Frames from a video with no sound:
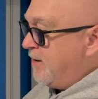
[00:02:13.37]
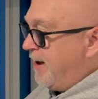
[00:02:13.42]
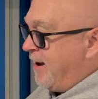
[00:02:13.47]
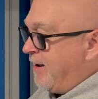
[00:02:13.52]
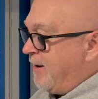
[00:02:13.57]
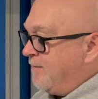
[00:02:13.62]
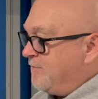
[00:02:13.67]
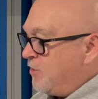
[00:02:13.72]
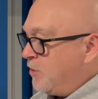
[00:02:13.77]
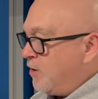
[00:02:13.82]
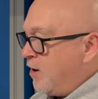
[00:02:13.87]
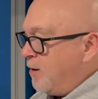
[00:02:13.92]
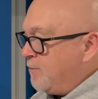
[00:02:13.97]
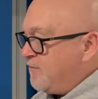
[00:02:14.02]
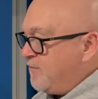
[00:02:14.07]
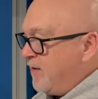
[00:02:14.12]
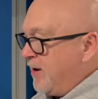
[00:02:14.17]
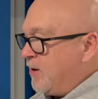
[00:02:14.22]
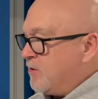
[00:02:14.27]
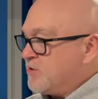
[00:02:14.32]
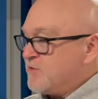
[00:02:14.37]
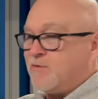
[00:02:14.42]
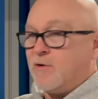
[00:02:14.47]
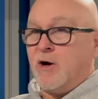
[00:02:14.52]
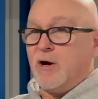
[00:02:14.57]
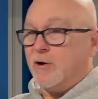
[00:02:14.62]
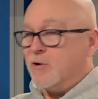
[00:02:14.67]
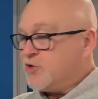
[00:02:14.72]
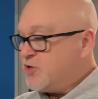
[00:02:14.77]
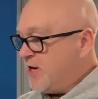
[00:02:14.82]
have your up faders for
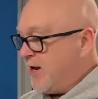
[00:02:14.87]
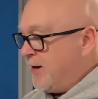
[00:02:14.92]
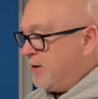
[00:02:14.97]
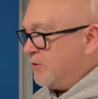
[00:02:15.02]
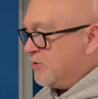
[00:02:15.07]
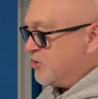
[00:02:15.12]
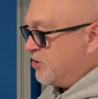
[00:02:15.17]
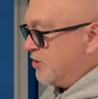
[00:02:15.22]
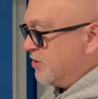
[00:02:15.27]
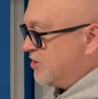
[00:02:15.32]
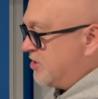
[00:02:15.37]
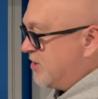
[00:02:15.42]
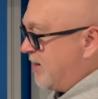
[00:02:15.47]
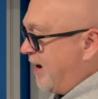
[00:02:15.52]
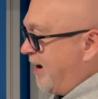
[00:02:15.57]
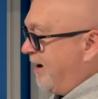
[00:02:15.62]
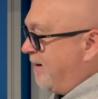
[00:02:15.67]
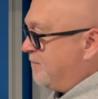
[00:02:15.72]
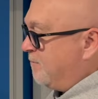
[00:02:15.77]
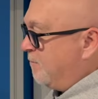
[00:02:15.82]
all your channels. You can see I have